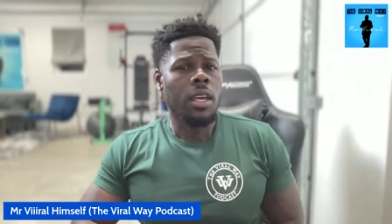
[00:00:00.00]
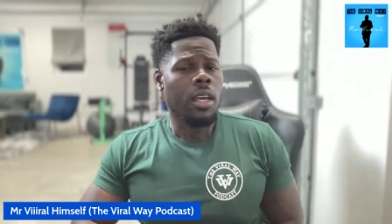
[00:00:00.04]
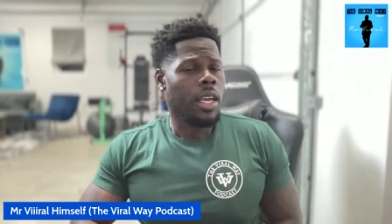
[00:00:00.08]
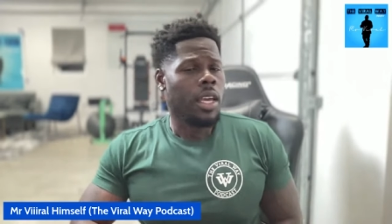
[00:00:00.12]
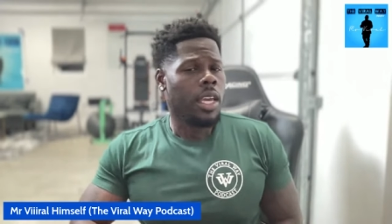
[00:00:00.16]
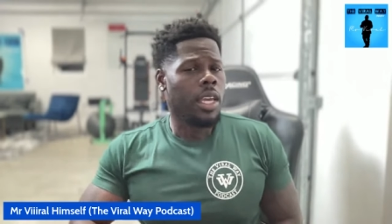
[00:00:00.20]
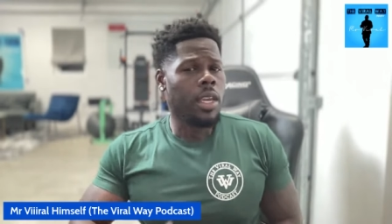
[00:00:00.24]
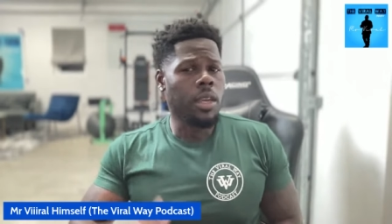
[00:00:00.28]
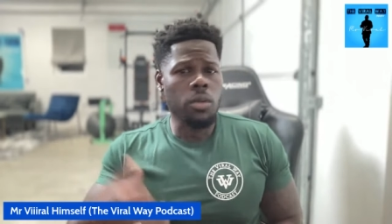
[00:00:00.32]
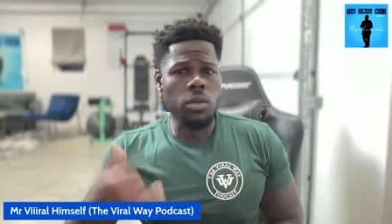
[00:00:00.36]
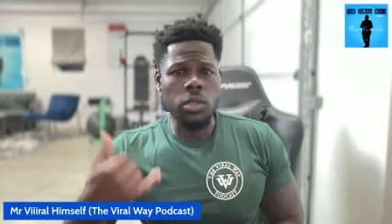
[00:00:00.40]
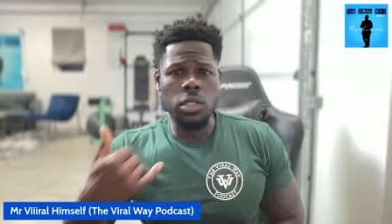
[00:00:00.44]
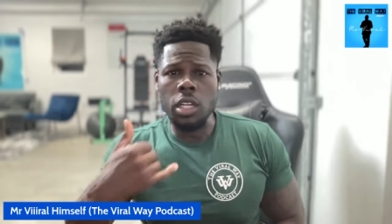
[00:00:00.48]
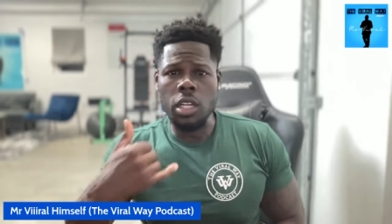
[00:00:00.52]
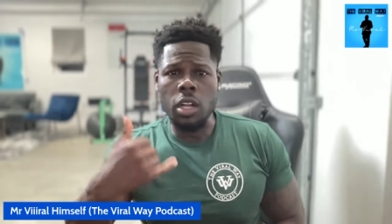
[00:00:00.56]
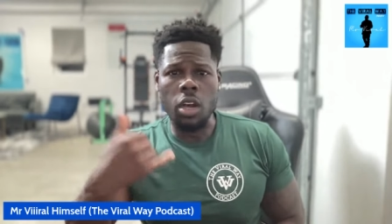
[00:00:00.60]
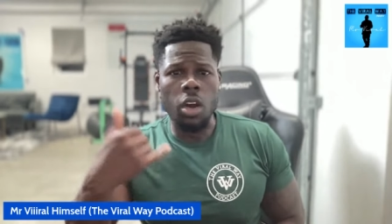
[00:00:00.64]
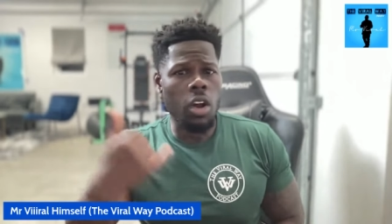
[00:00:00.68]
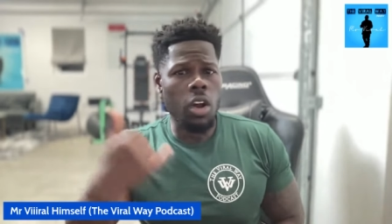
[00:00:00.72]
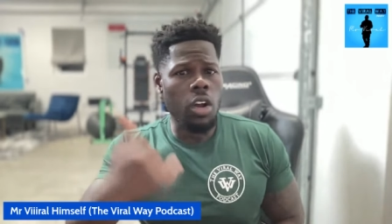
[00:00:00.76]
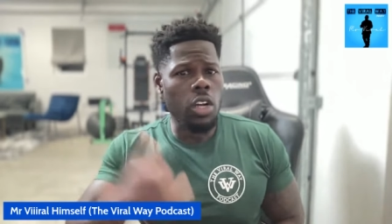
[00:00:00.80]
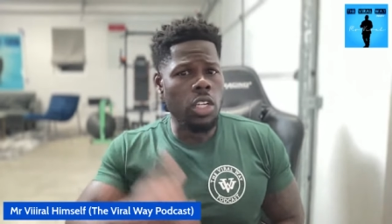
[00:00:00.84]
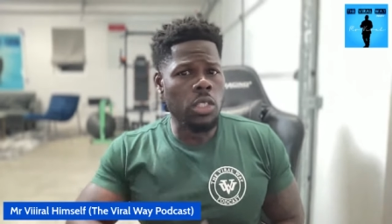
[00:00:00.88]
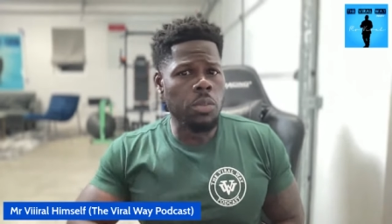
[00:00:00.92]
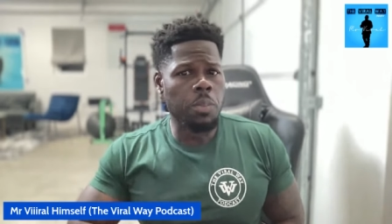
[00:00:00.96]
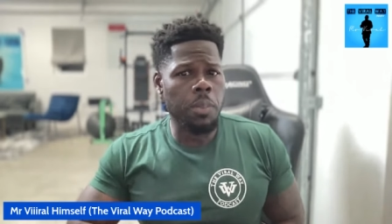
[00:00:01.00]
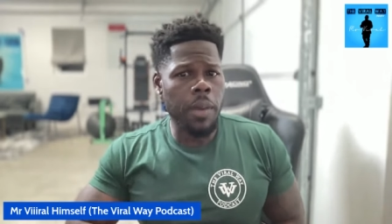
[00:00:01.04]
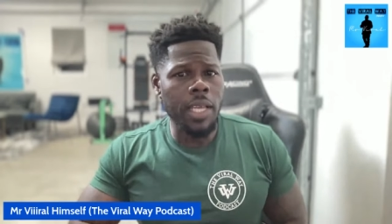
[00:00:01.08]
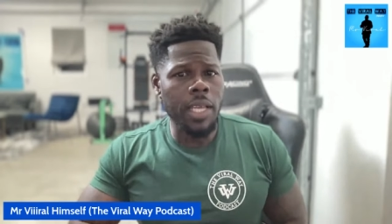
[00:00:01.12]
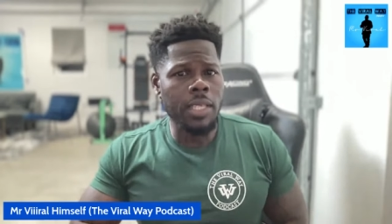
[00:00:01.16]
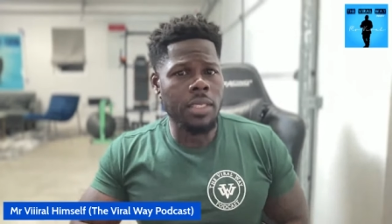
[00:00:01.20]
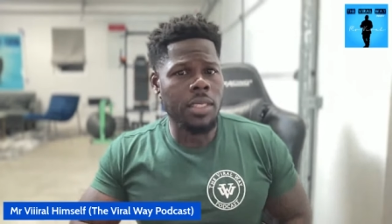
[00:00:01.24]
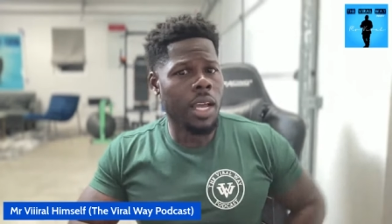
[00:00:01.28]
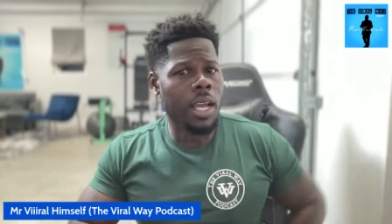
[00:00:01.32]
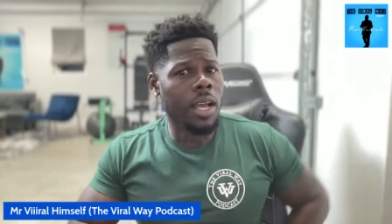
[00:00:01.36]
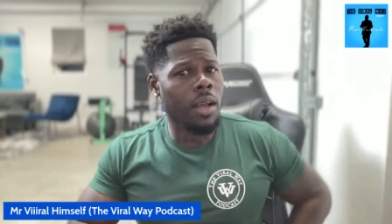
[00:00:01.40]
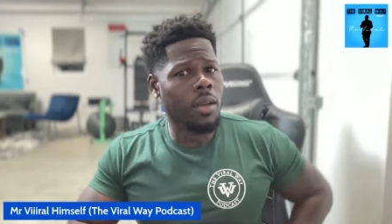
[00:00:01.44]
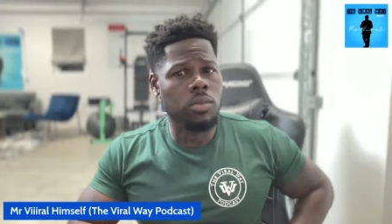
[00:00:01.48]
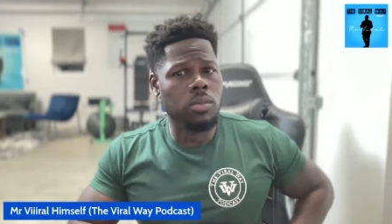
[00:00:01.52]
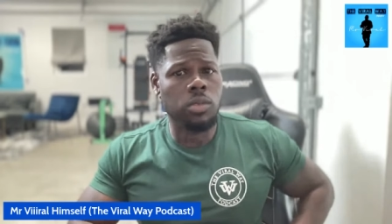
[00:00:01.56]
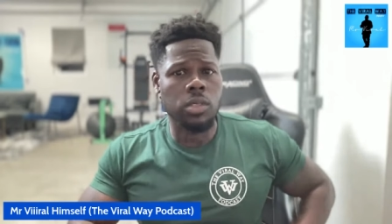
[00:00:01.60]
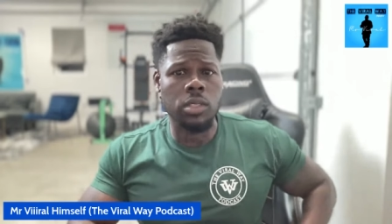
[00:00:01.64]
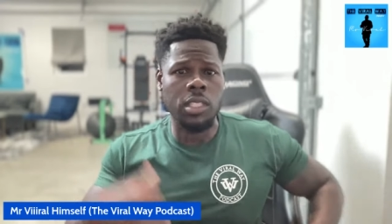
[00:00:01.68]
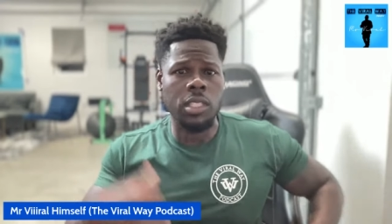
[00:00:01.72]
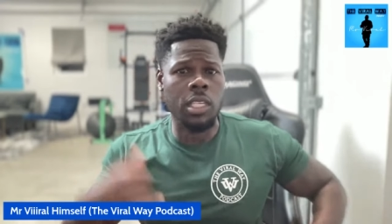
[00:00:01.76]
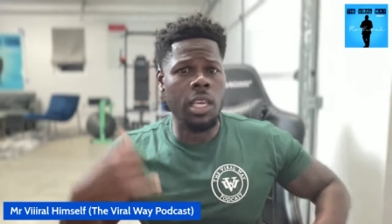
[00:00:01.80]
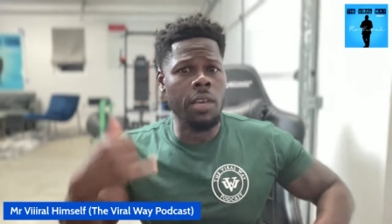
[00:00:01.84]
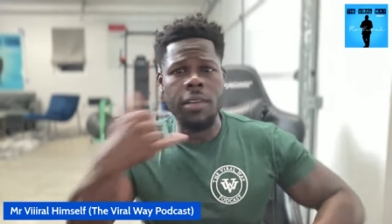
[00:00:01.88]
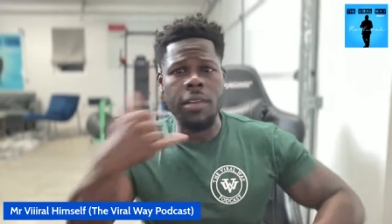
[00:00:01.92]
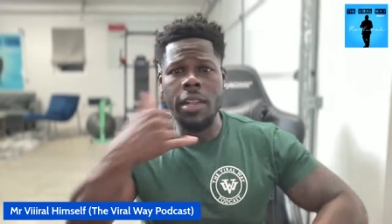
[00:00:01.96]
he was in a hard space, I was
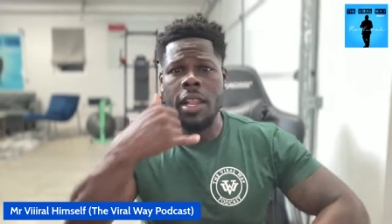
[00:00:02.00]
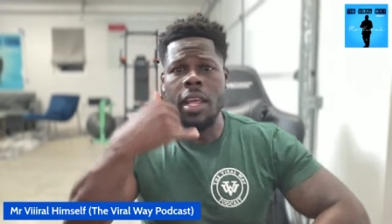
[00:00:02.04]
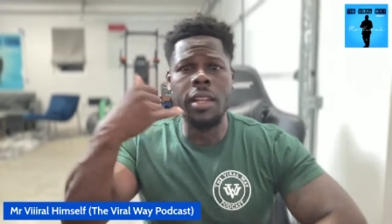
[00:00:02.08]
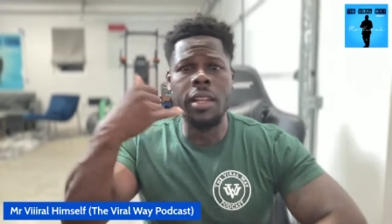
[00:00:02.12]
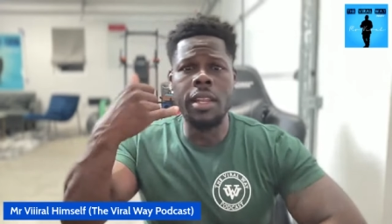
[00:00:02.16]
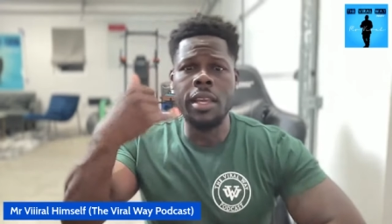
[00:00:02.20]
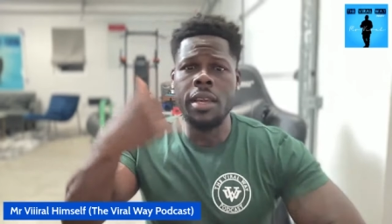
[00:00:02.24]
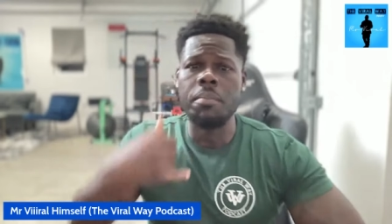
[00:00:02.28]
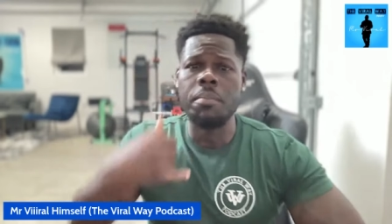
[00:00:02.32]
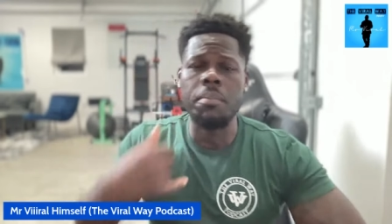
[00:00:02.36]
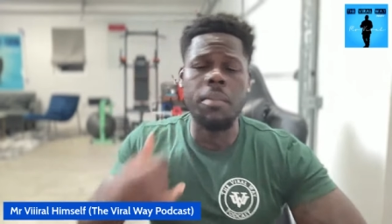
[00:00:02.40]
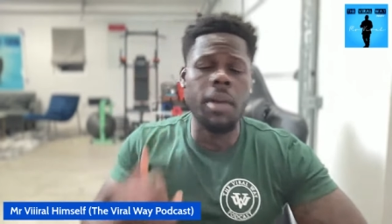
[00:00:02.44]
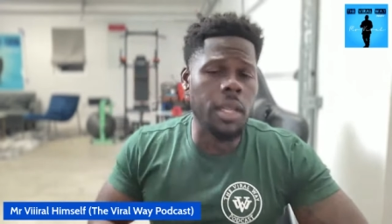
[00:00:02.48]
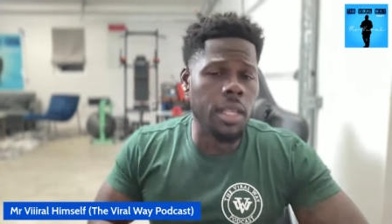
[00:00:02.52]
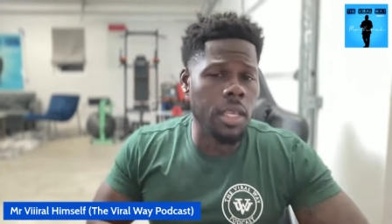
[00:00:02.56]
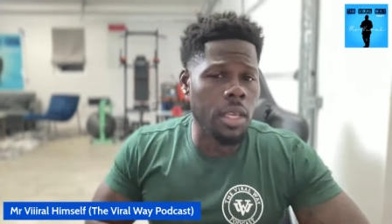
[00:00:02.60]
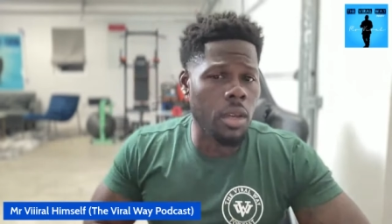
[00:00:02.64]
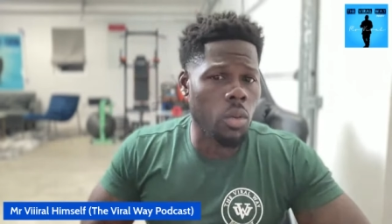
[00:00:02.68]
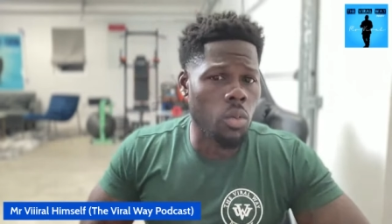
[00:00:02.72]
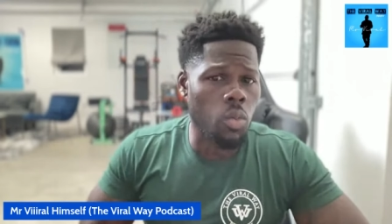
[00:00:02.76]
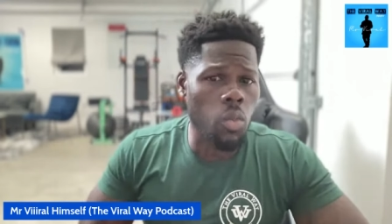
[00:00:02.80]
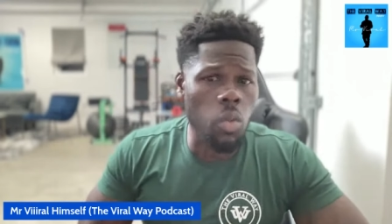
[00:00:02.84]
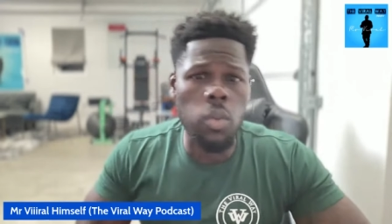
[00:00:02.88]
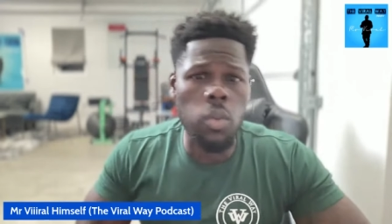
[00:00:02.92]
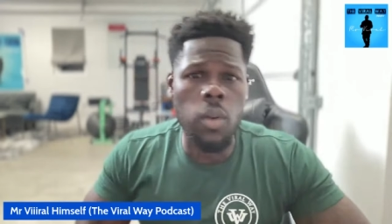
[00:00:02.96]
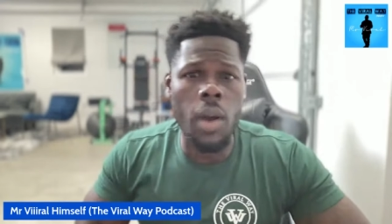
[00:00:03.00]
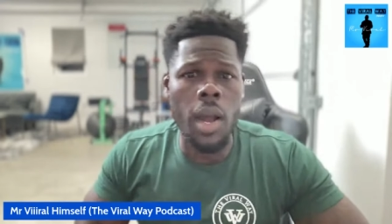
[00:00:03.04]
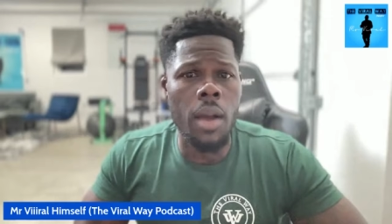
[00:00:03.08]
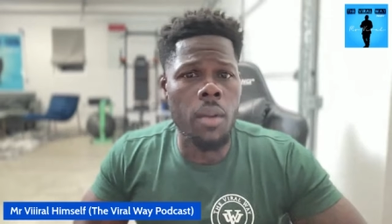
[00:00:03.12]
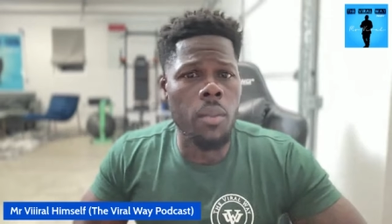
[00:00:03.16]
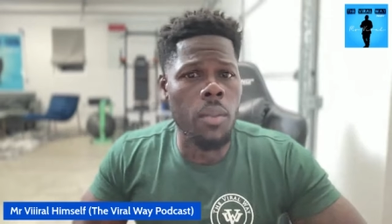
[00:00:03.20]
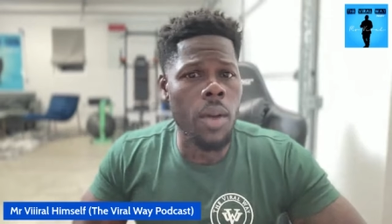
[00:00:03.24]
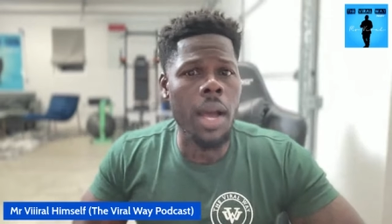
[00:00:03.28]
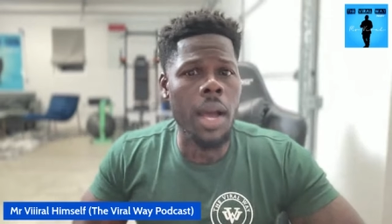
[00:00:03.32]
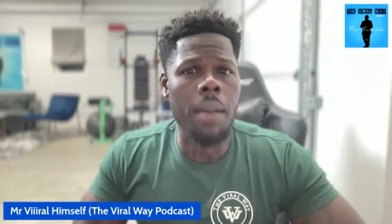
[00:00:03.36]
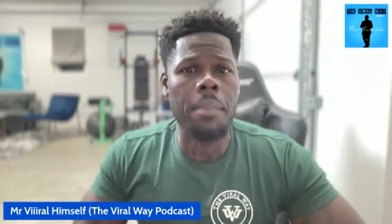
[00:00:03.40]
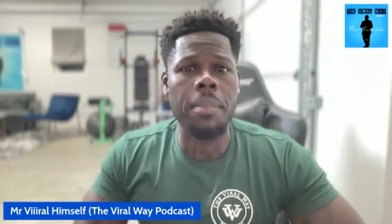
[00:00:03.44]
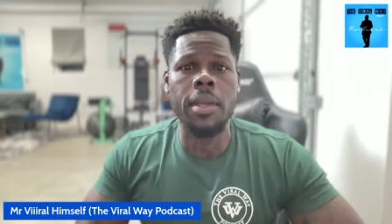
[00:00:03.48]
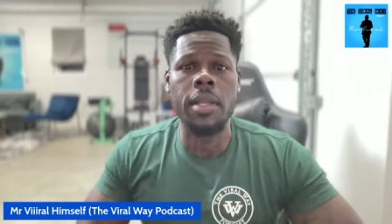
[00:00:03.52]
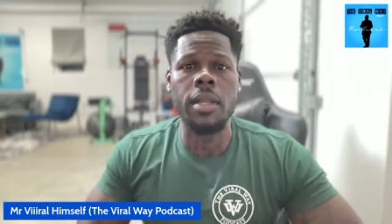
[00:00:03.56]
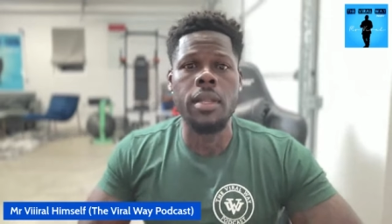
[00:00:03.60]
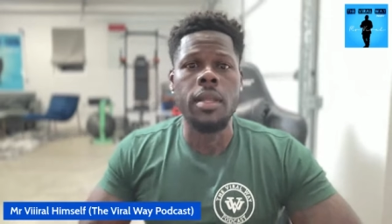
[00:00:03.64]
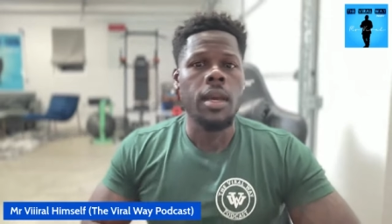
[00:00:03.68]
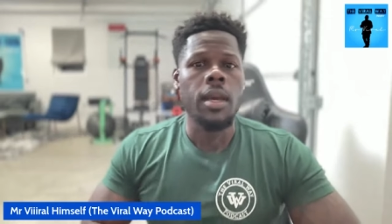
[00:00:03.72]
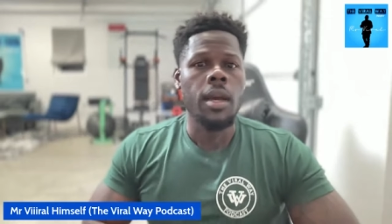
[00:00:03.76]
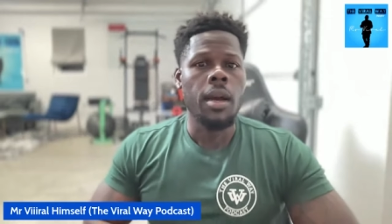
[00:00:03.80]
giving that nigga money and woo-wop wop and